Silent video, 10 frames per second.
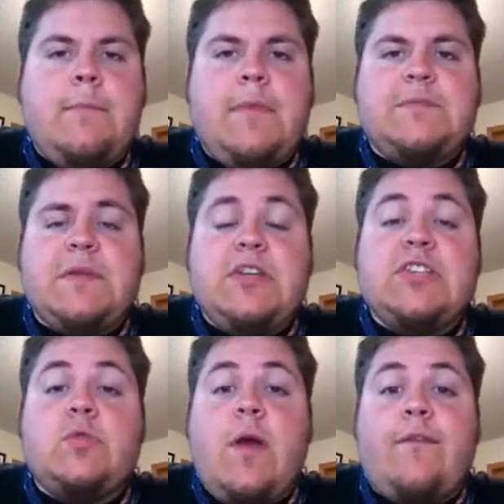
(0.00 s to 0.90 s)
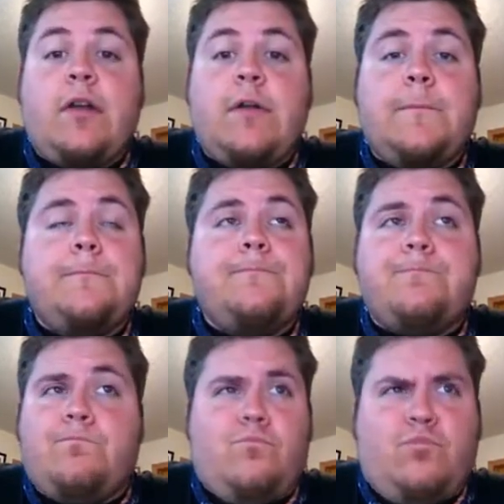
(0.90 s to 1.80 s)
must be just whoever
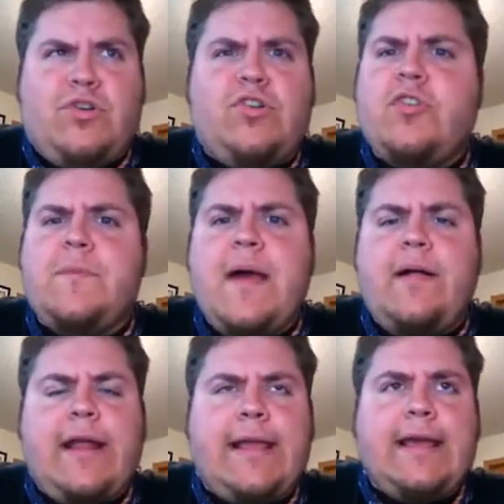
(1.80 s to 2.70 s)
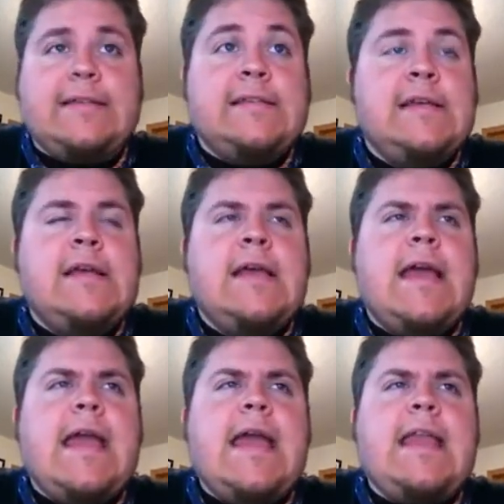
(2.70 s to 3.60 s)
returned the ballot, I guess.
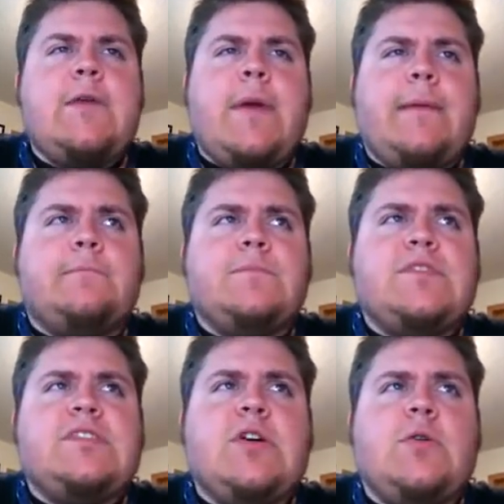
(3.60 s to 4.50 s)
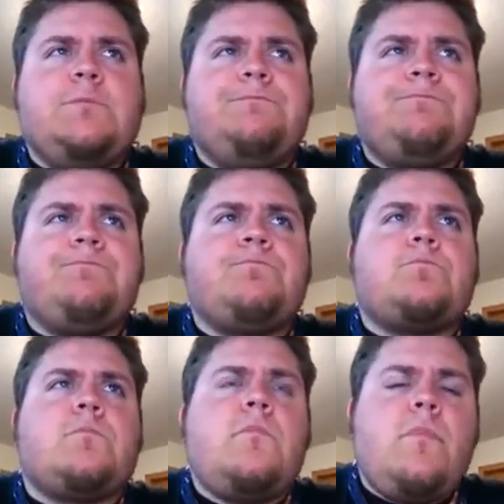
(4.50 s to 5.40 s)
Anyway, so
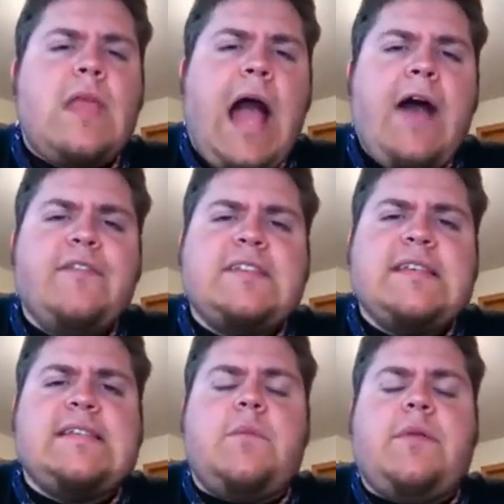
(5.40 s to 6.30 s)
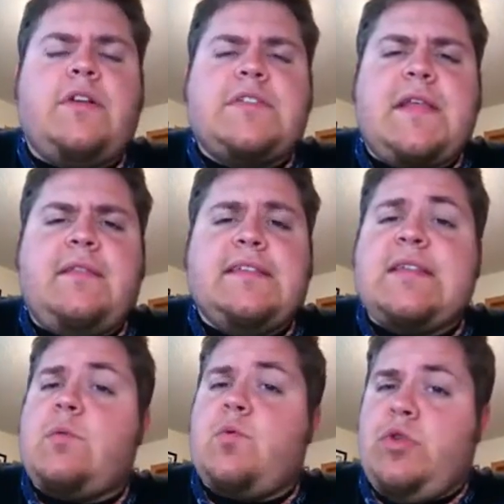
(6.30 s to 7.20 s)
obviously some players on that
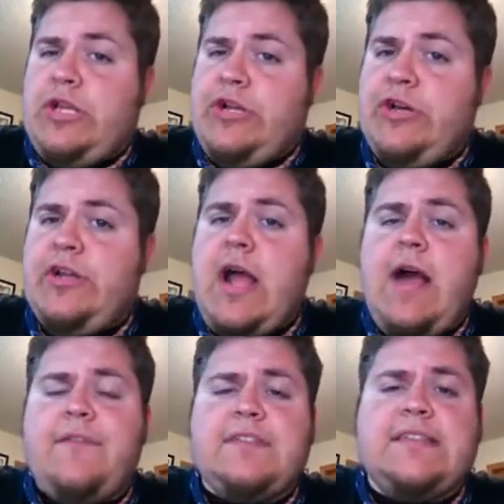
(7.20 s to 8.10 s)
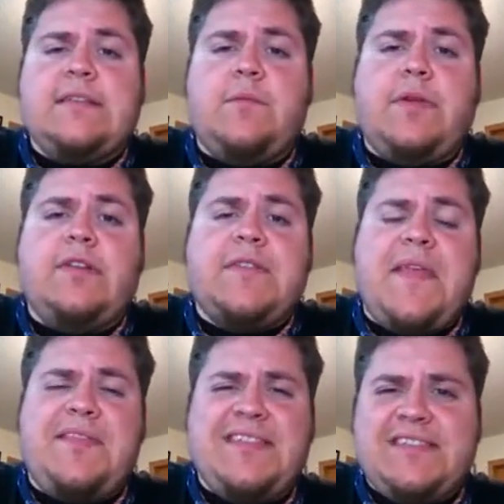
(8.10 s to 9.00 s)
list that were really good. Obviously some players
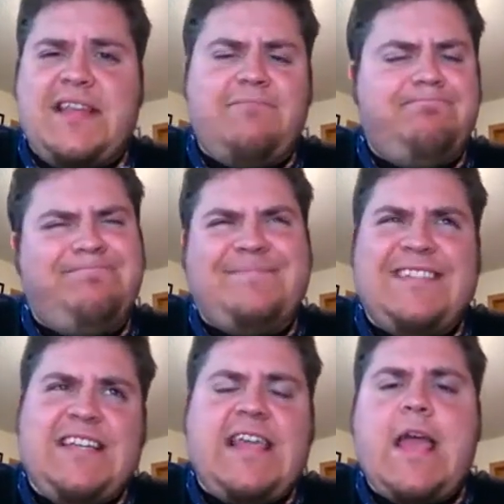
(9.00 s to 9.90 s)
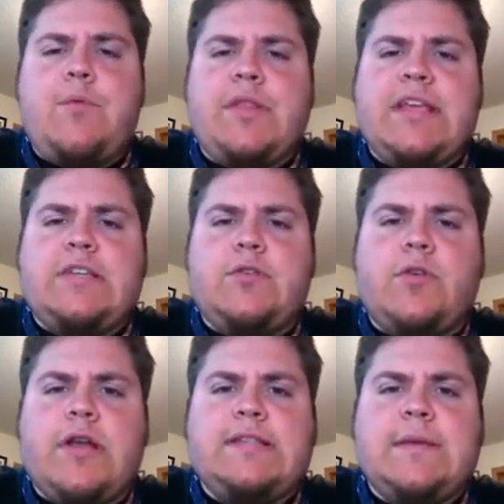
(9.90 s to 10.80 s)
on that list that can't really get too
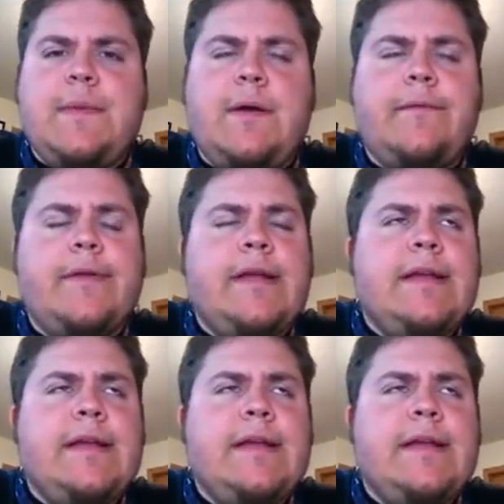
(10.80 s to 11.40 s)
crazy about.